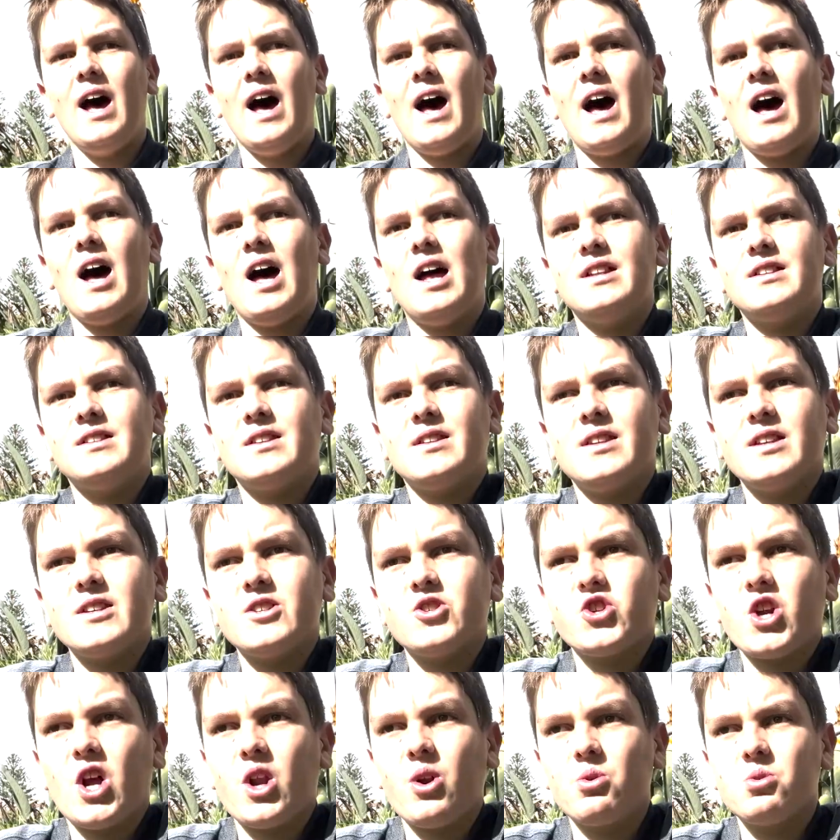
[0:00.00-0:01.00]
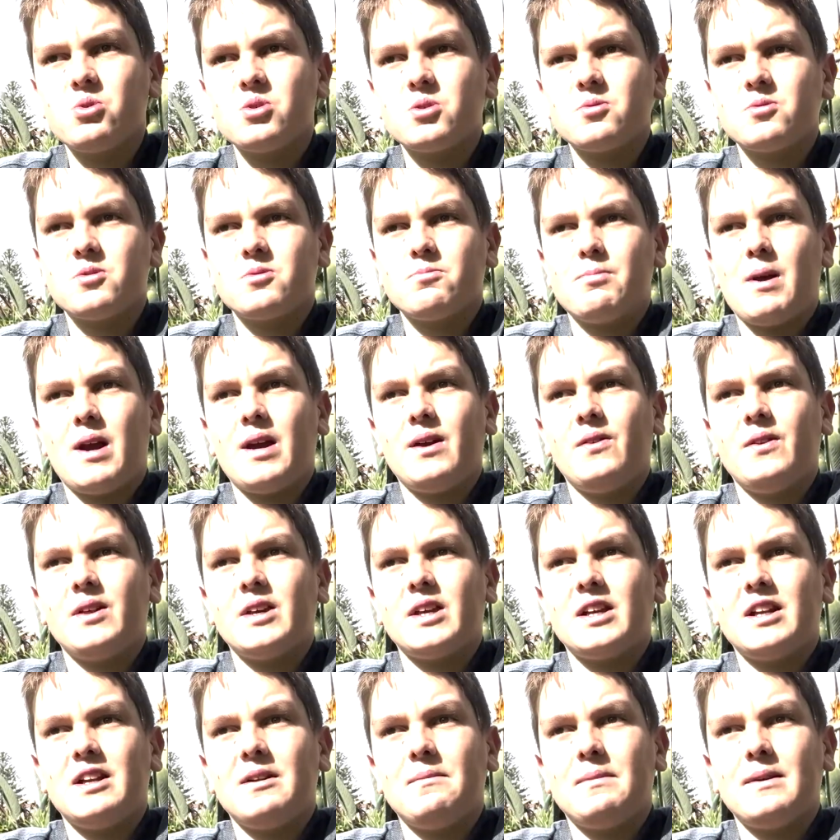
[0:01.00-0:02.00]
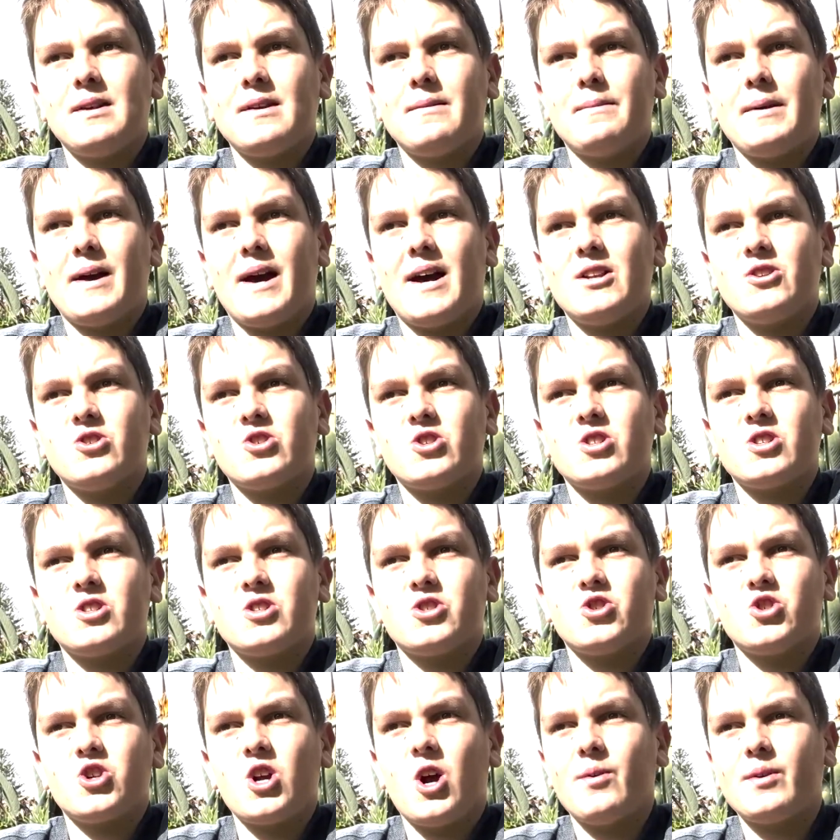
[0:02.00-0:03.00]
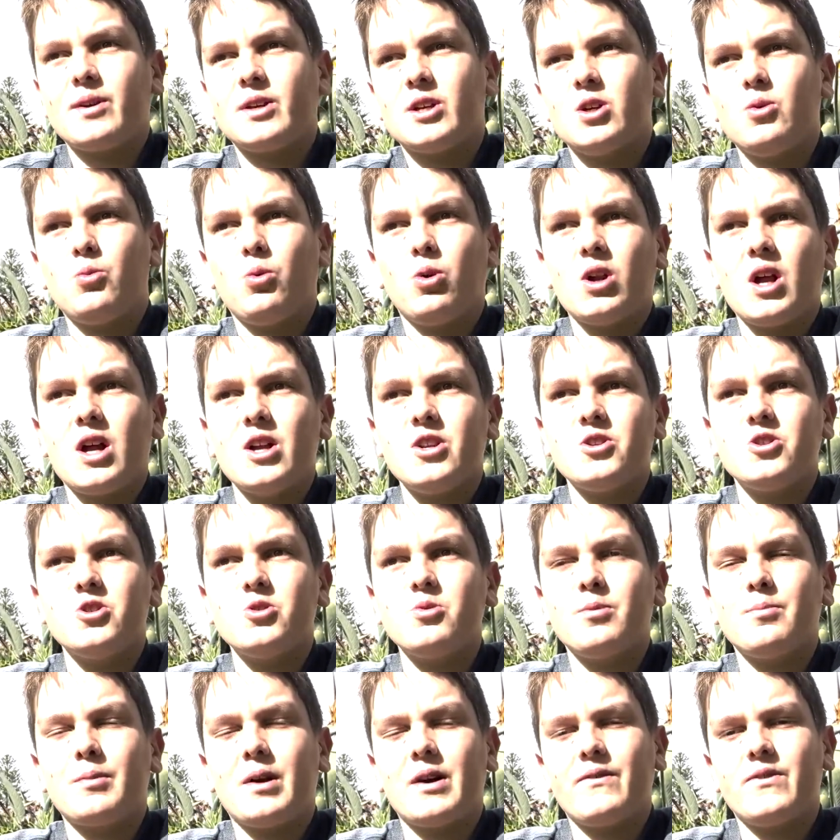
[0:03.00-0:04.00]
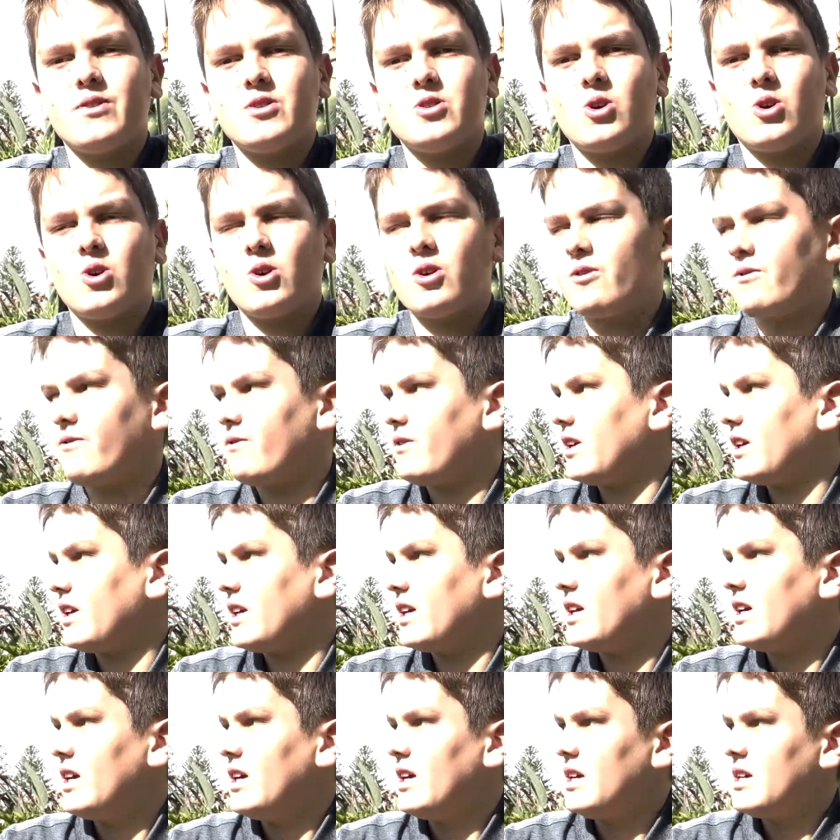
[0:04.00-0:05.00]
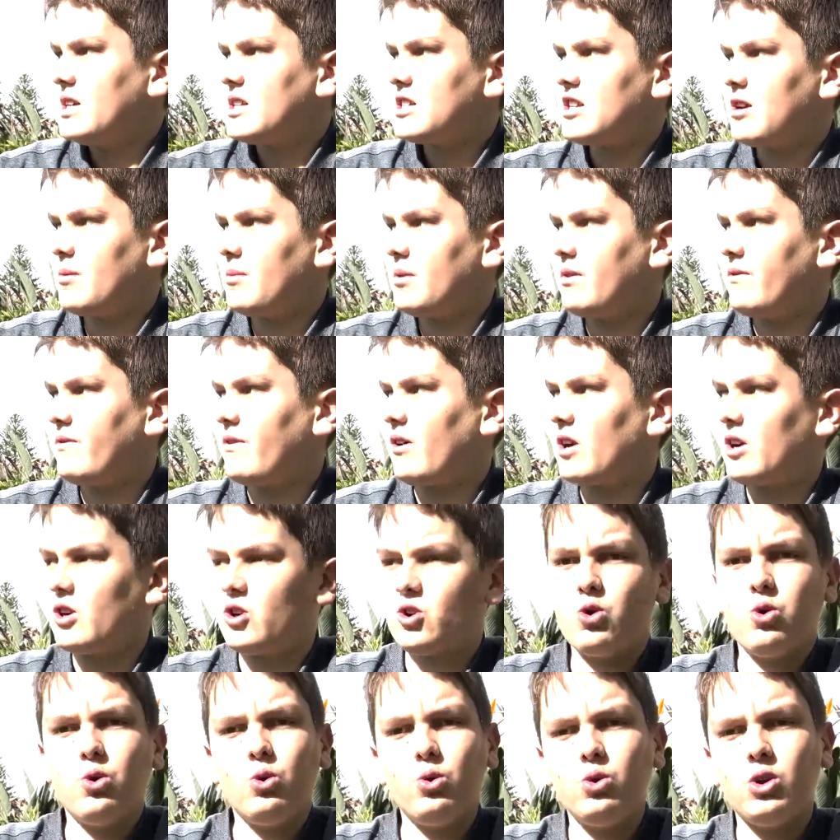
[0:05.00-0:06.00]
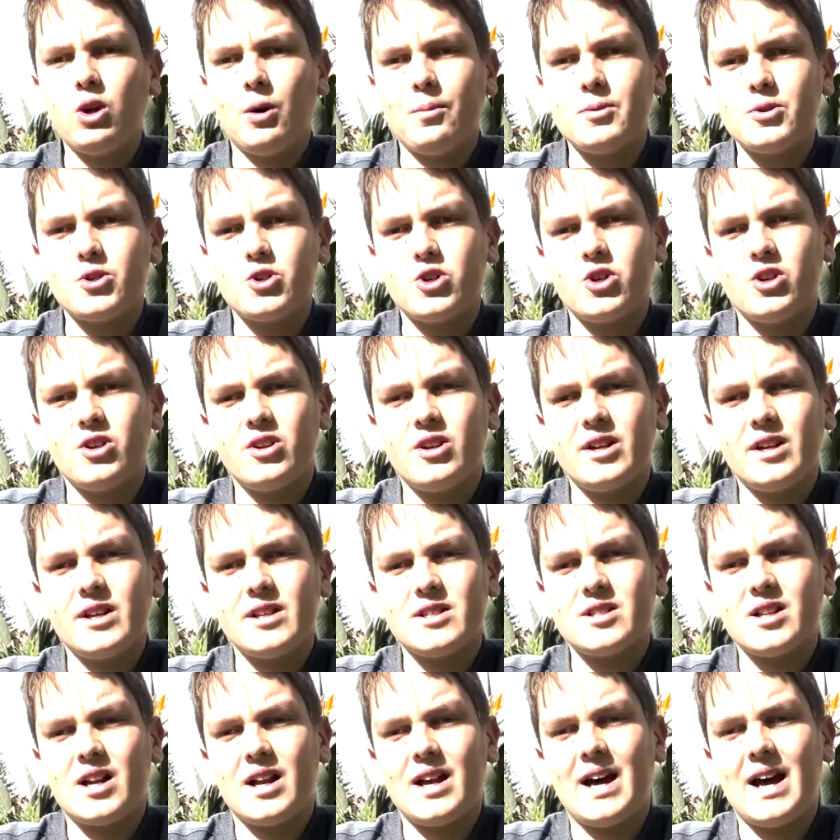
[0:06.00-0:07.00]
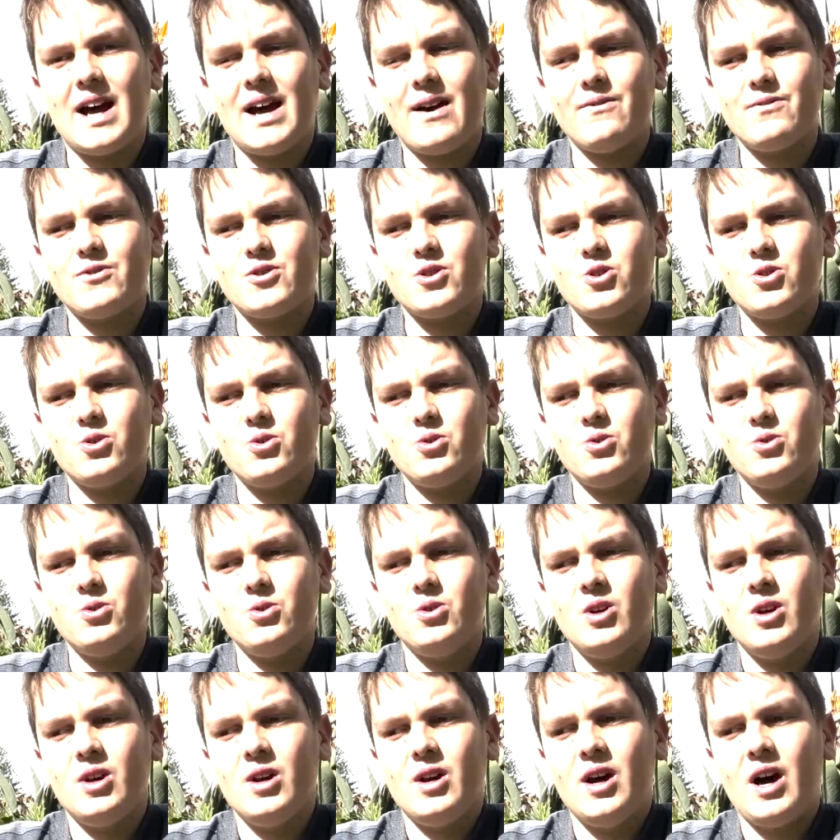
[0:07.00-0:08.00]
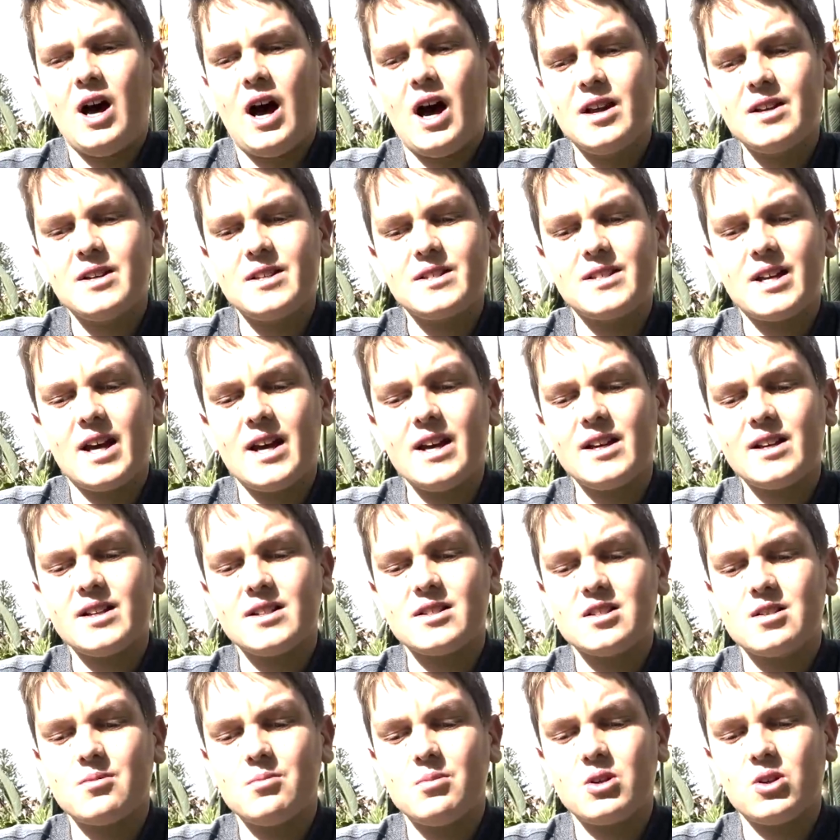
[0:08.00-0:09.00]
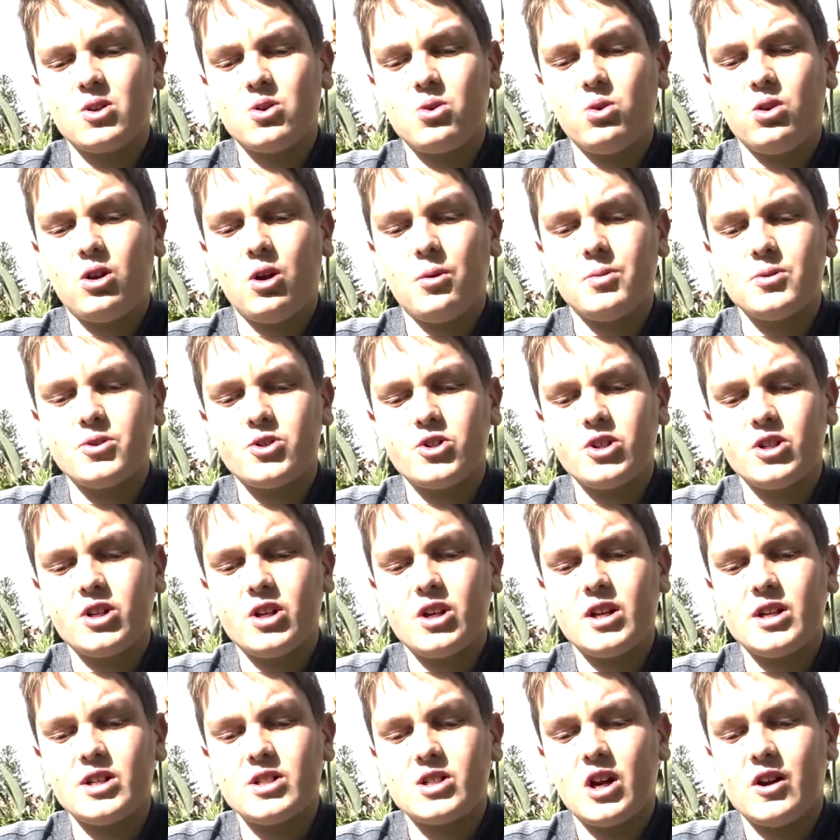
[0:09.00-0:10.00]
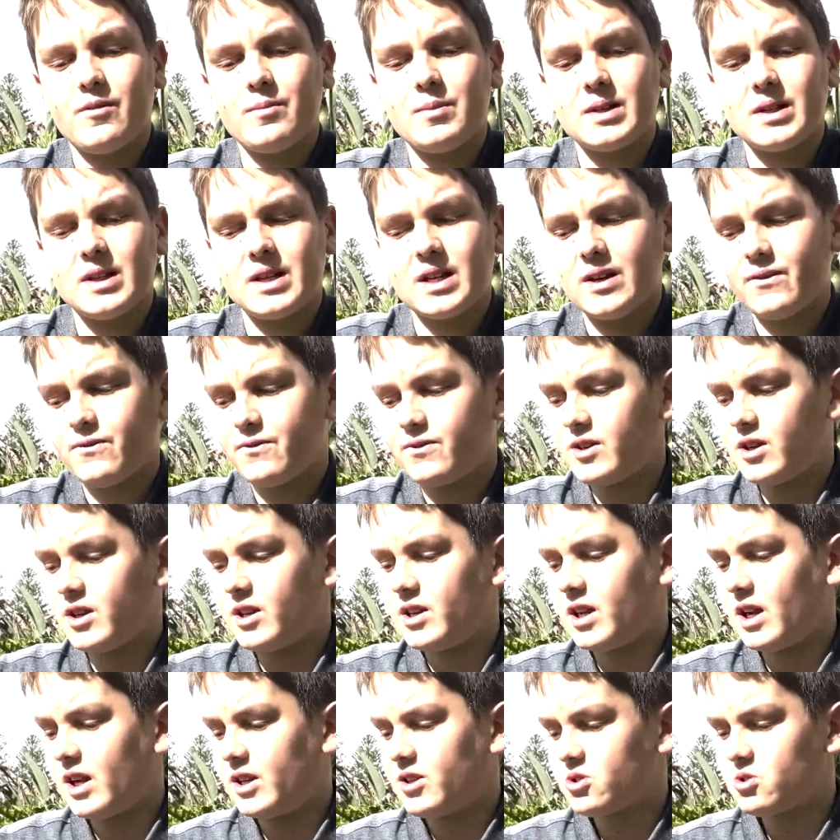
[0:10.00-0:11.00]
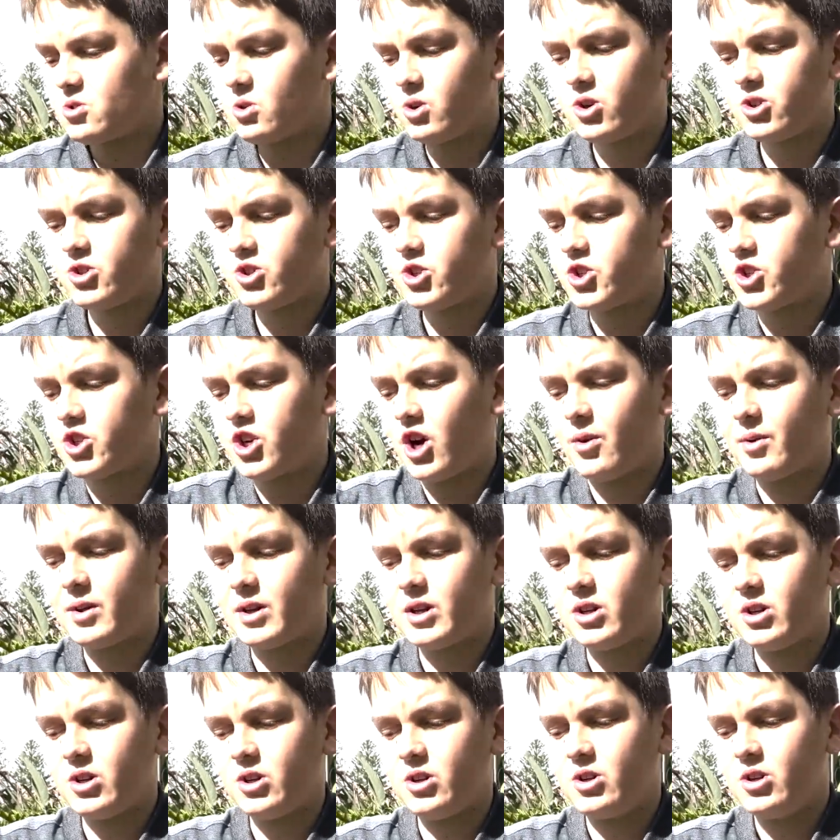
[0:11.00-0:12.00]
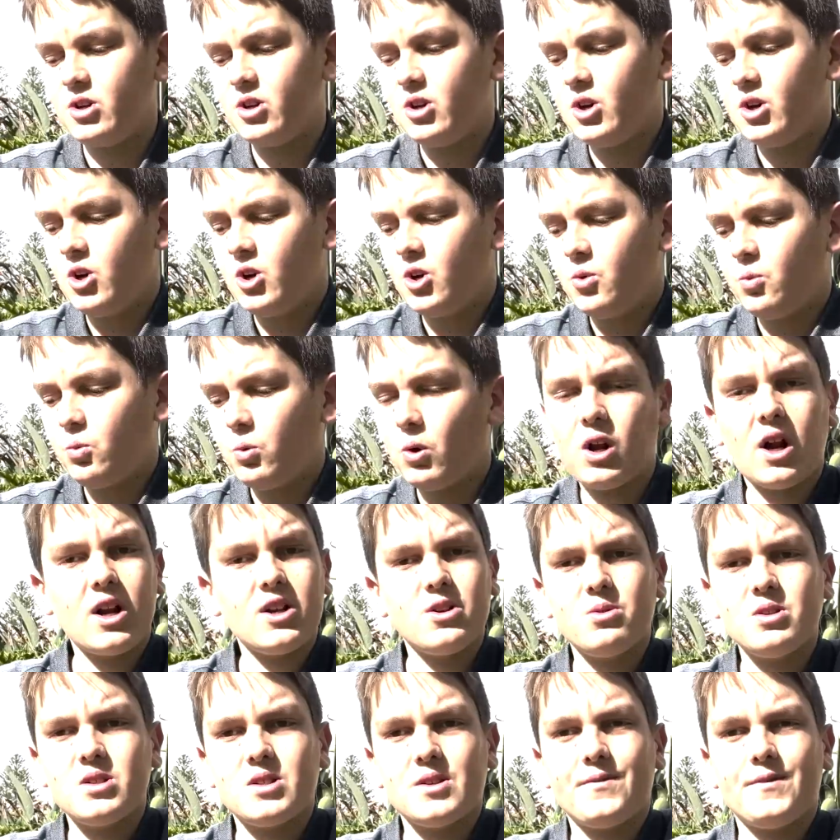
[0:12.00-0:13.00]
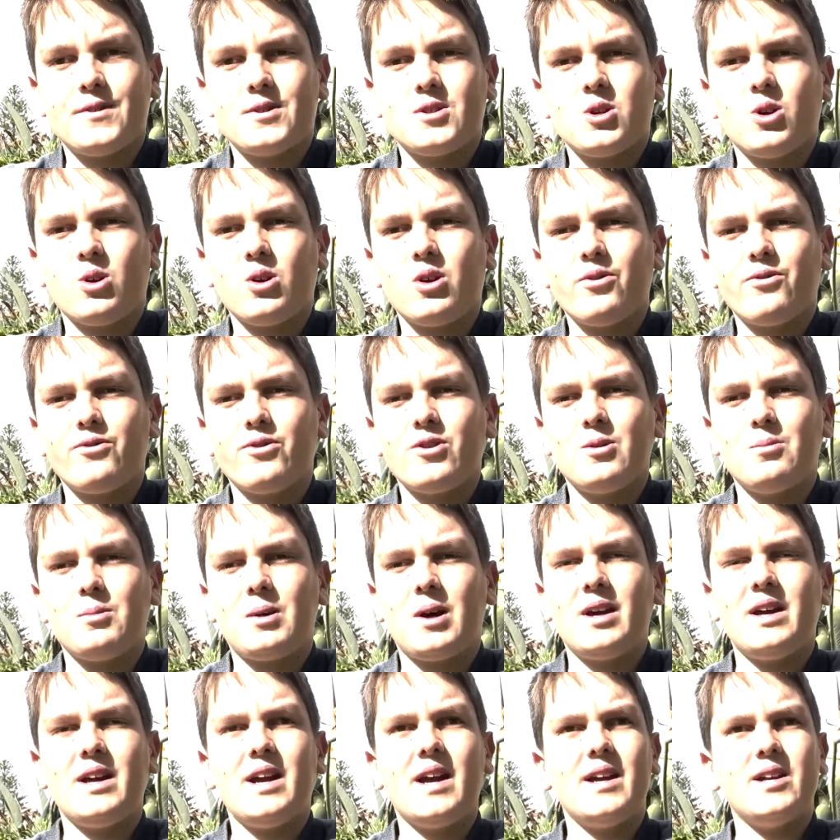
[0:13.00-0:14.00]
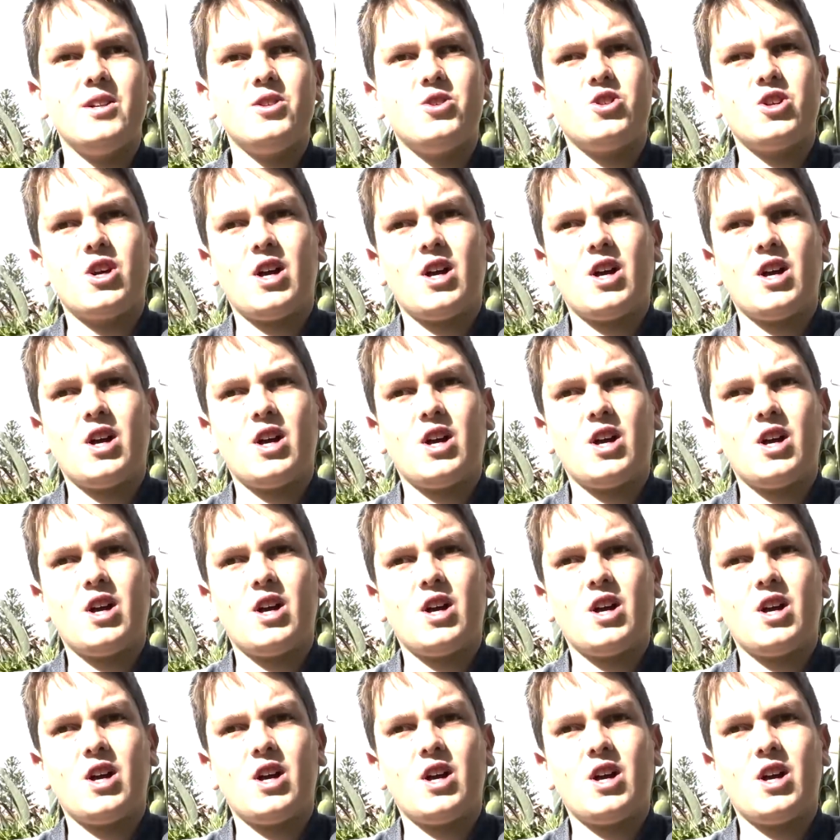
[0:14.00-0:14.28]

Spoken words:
And this channel is mainly going to be about just showing you what I do with my photography, some of the very cool opportunities that I have to undertake and some of the cool opportunities I've been gifted, and sort of just showing you what I do as a photographer at my age.